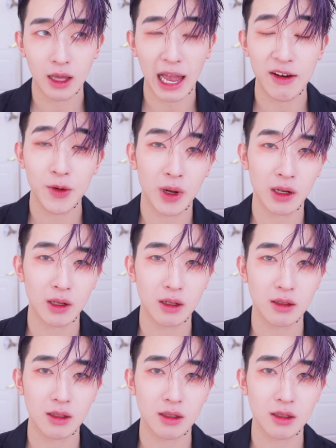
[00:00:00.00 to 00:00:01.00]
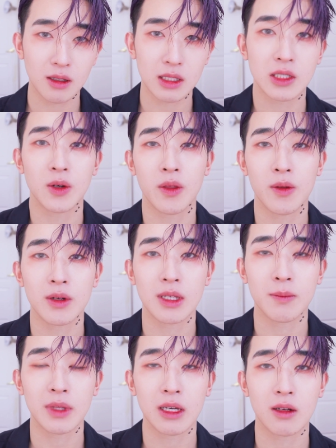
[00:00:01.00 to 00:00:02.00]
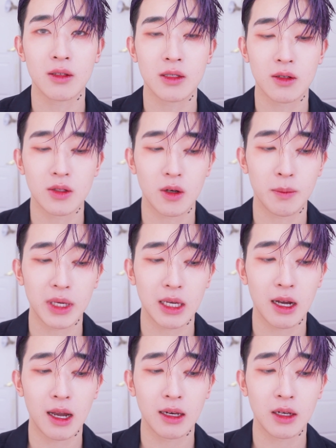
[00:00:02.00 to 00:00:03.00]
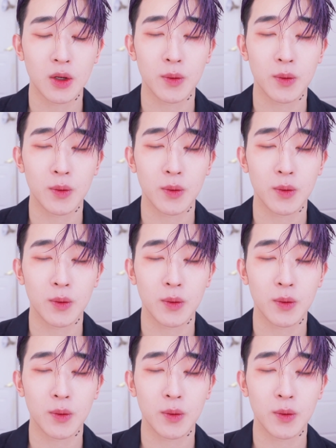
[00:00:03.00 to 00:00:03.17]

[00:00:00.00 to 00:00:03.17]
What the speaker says: everyone is going through something also, so be kind in the